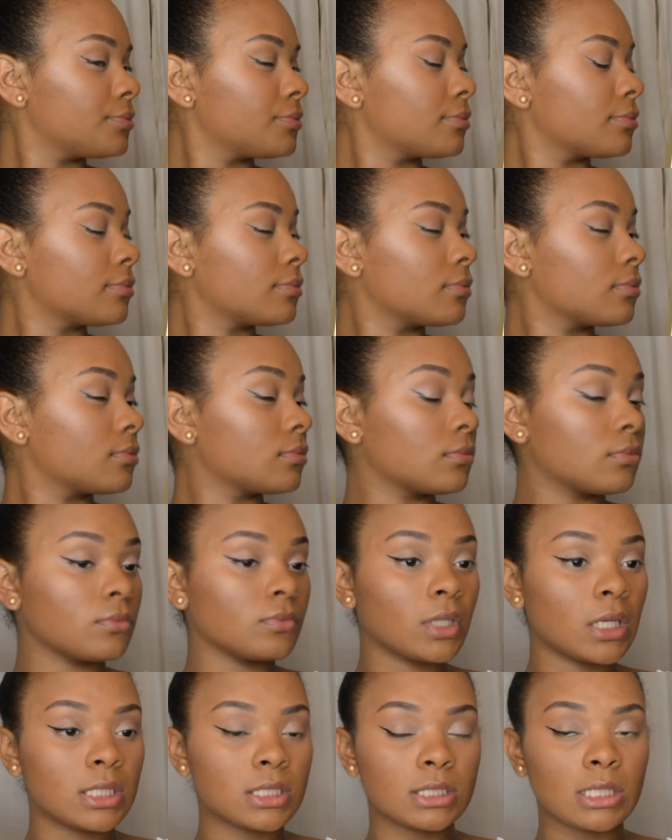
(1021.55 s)
Mm,
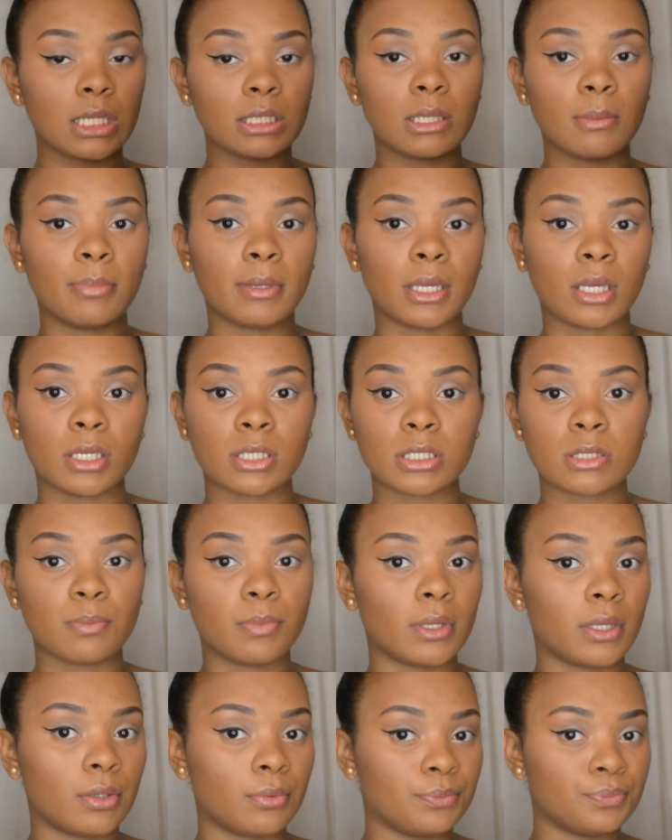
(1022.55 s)
it's not the best,
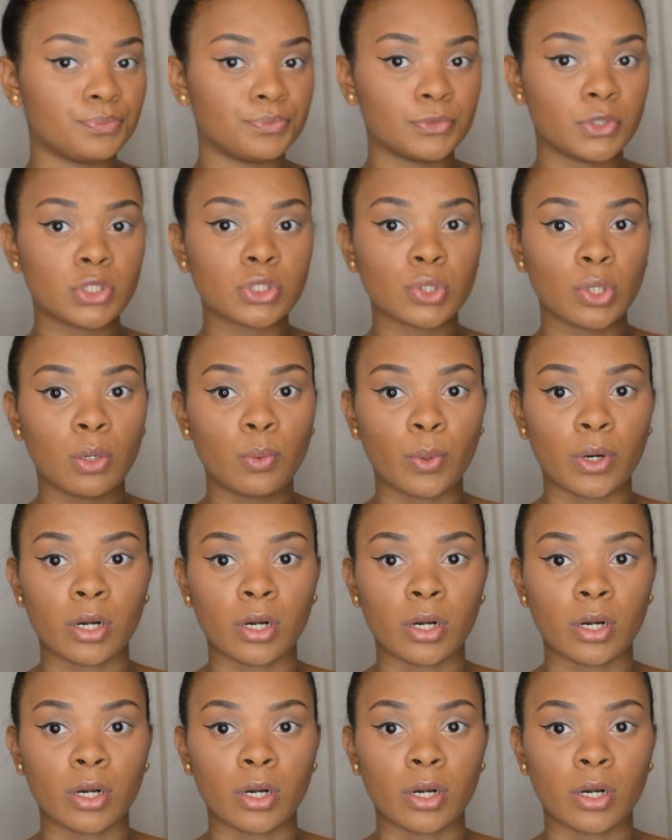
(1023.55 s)
but it's gonna